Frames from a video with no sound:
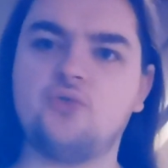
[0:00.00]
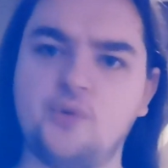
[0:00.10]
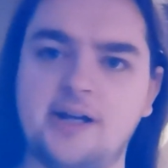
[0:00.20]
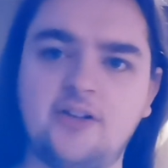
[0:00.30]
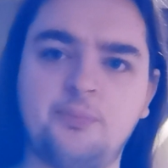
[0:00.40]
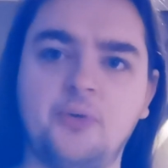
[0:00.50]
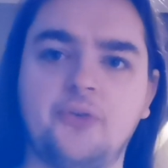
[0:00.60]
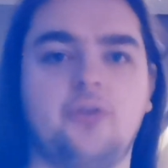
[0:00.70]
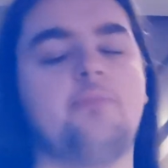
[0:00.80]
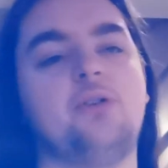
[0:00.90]
dryness
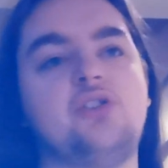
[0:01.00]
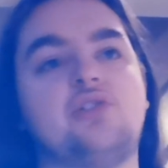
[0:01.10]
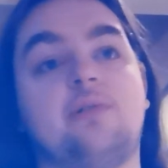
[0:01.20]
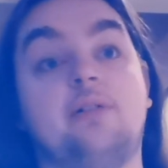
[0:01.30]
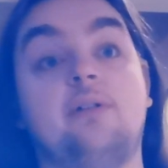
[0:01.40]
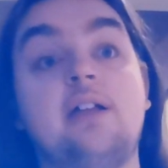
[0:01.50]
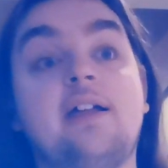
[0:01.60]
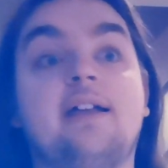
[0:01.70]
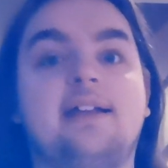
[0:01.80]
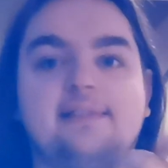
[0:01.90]
pulls all the moisture out
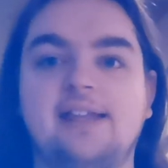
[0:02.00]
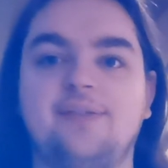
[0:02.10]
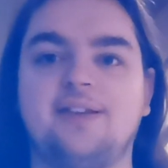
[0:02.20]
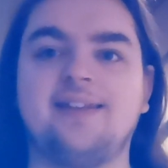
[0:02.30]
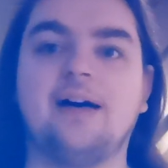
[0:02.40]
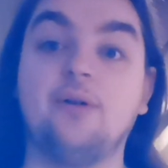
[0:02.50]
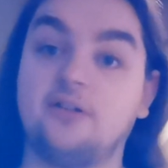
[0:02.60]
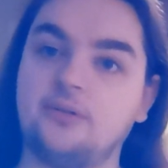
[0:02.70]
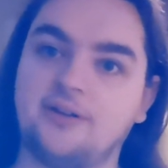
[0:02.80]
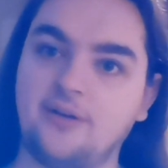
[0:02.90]
and leaves the sour,
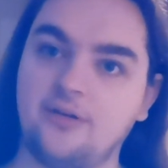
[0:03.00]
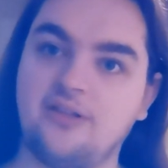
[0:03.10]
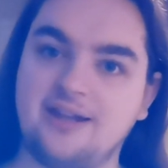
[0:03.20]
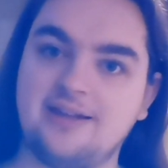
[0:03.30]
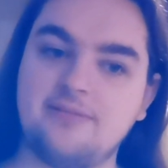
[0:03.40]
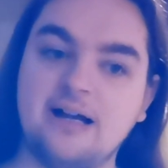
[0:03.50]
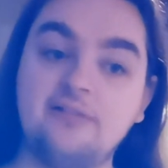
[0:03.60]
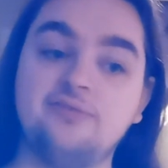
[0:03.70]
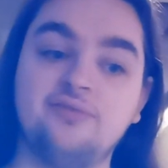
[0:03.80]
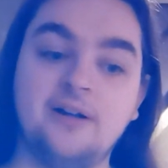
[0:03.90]
so it's the only thing in your
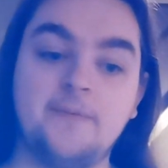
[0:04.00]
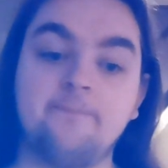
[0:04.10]
mouth.